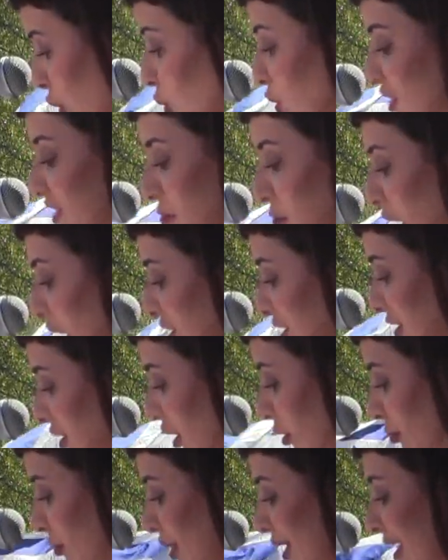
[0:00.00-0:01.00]
who's
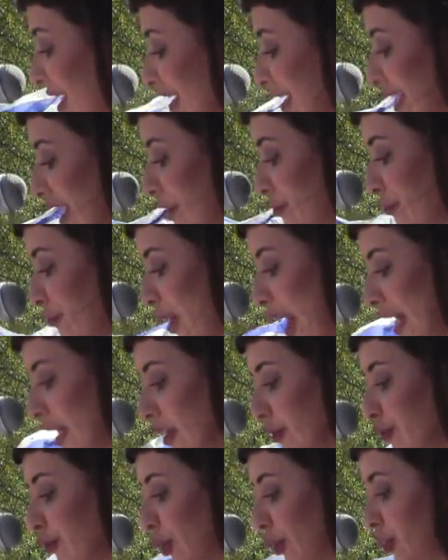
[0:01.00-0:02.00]
Muslim, keep
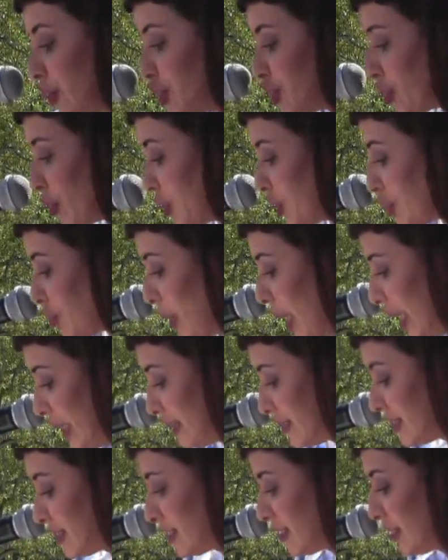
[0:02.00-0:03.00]
fighting for the Jewish
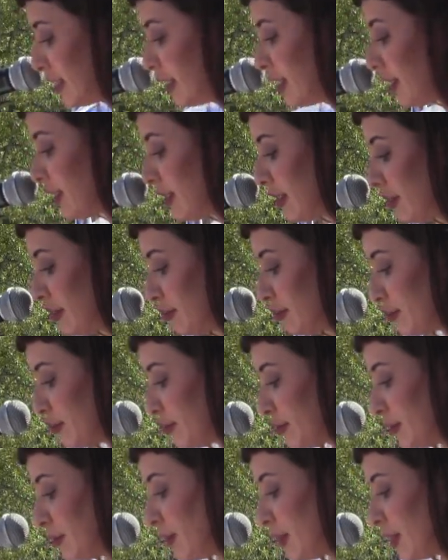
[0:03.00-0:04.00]
rights?
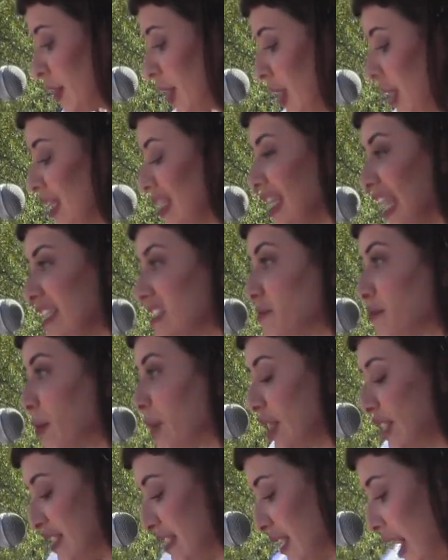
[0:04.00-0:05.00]
Let's
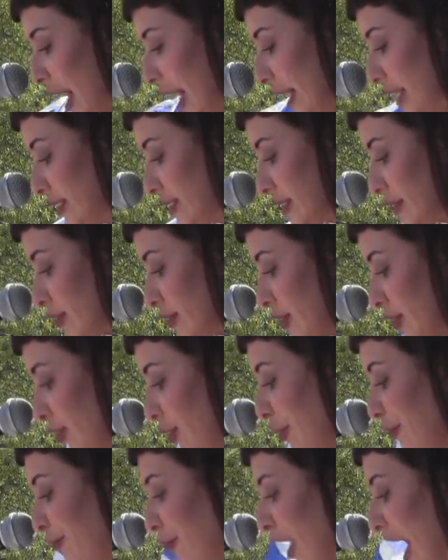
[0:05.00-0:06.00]
put aside
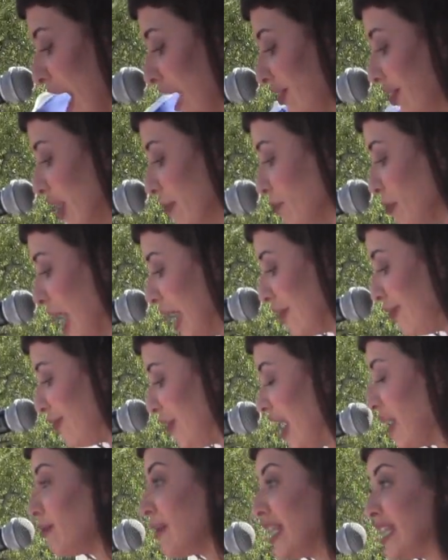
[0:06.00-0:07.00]
the fact that my
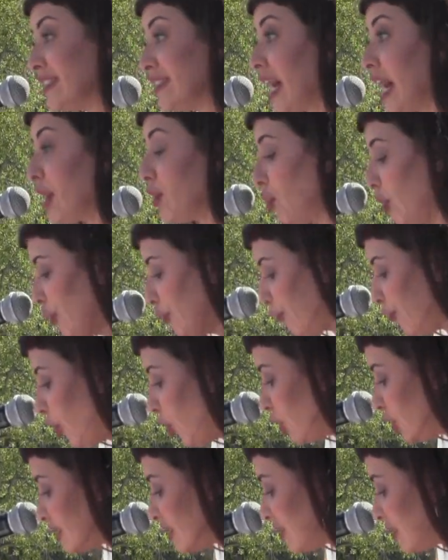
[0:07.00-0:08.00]
family and I were
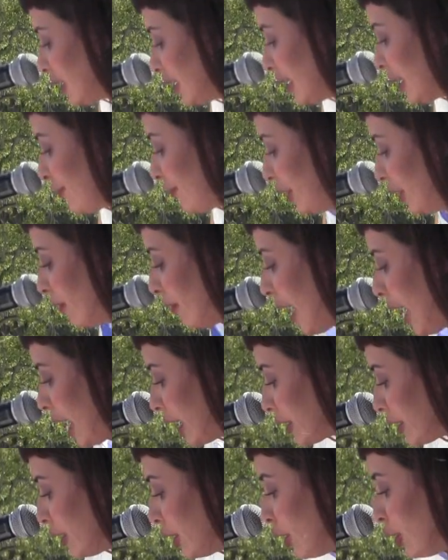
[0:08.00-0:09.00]
forced to leave
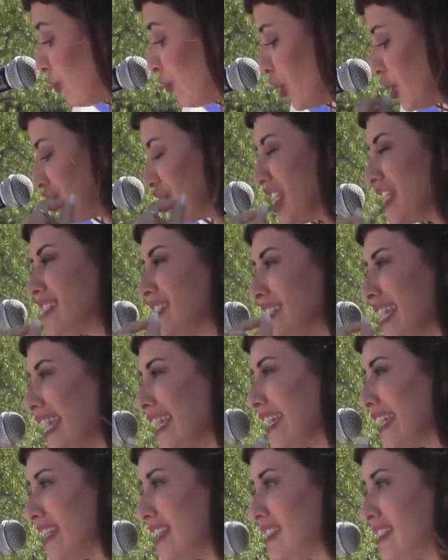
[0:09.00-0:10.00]
Iraq for just
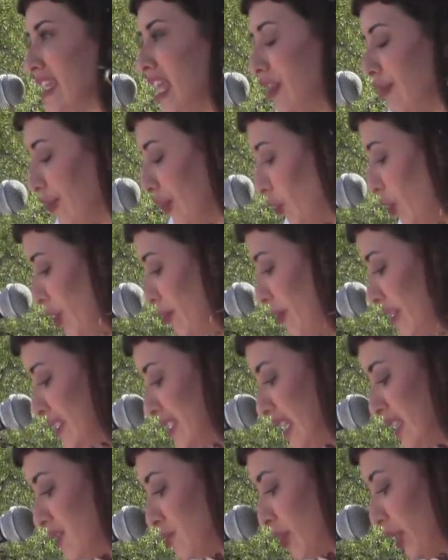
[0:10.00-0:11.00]
taking a selfie with Miss
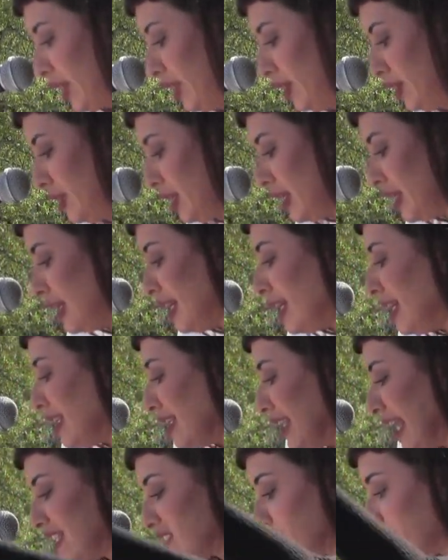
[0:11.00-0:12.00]
Israel.
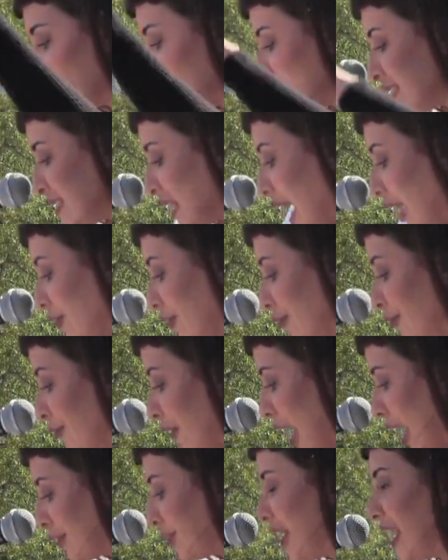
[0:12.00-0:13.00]
Let's put aside the
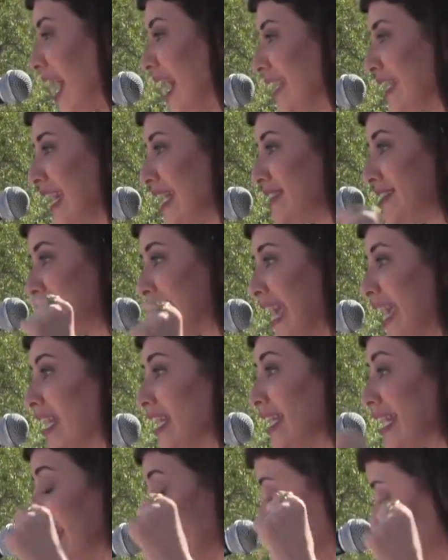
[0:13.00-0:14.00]
fact that I get
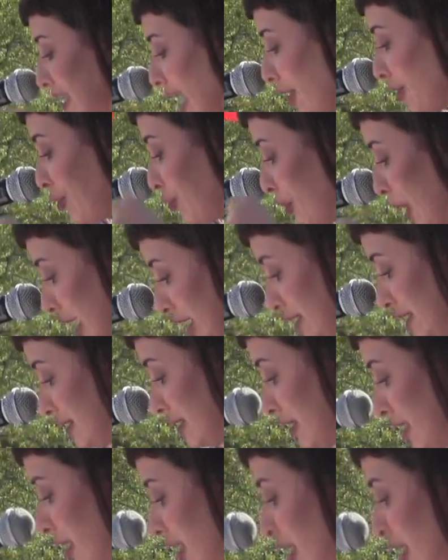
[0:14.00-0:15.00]
daily death threats